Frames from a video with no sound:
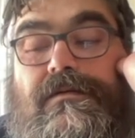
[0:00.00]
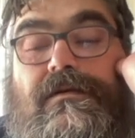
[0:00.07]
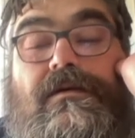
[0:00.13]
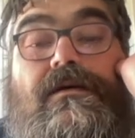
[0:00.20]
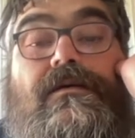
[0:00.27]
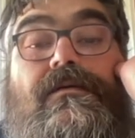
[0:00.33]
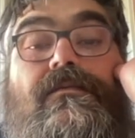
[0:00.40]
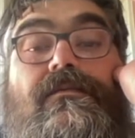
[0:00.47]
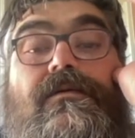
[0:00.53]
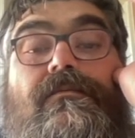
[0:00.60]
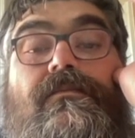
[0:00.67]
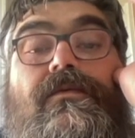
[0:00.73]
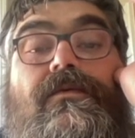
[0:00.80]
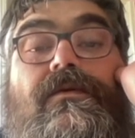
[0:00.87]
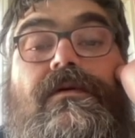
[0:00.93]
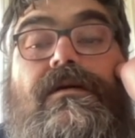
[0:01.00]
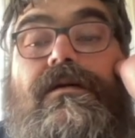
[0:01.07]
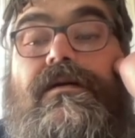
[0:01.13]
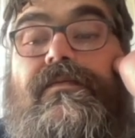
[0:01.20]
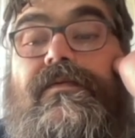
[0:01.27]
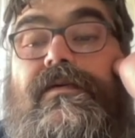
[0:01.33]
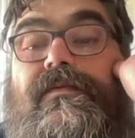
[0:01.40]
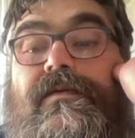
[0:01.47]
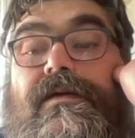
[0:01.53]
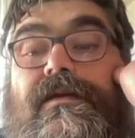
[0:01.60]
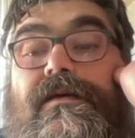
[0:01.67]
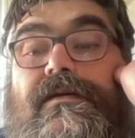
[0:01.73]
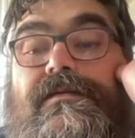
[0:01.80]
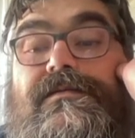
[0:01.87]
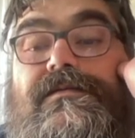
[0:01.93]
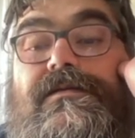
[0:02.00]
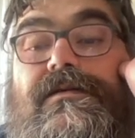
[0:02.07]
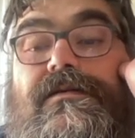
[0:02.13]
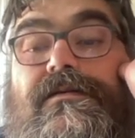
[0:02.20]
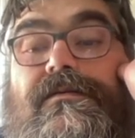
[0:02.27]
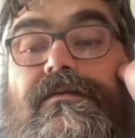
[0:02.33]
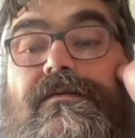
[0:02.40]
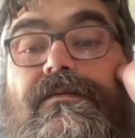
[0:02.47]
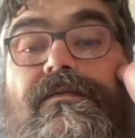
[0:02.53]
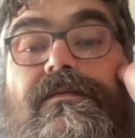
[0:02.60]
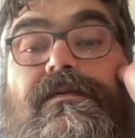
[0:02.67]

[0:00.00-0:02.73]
Yeah, one more, and then that has to go